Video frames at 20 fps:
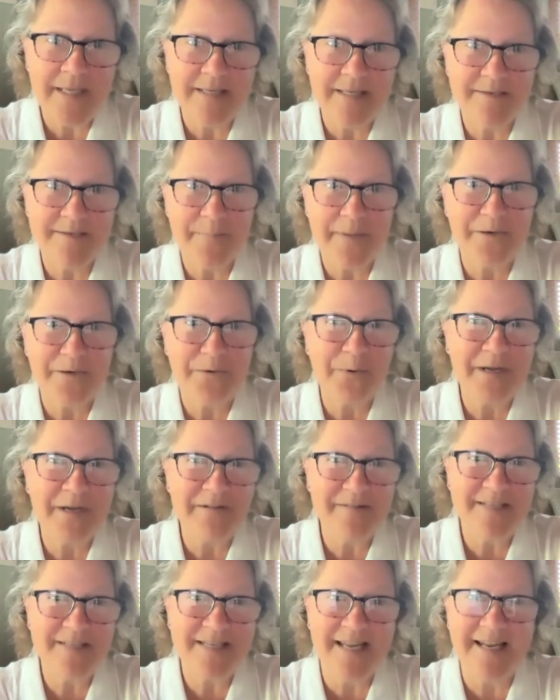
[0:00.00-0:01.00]
is a better way
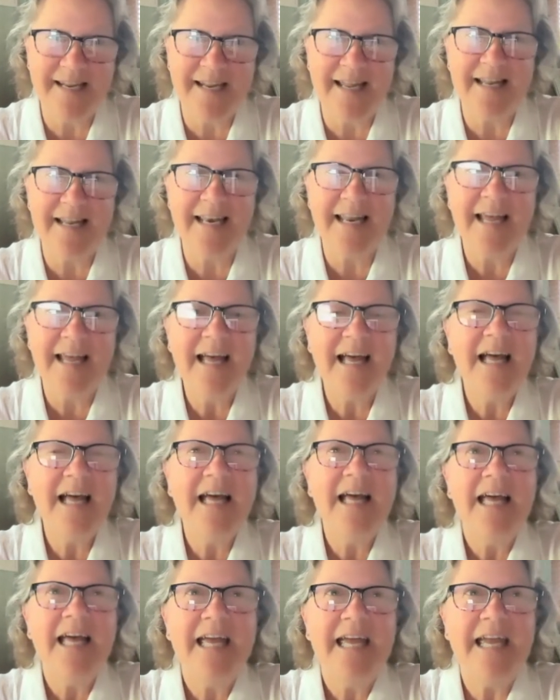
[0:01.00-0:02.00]
of saying it,
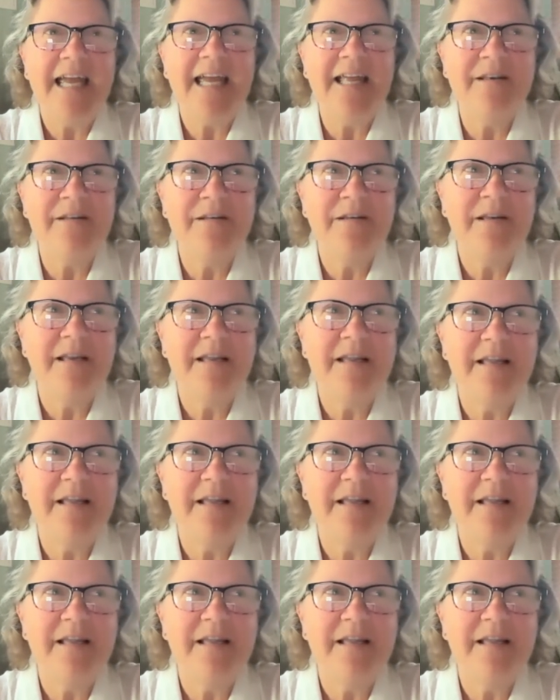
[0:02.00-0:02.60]
in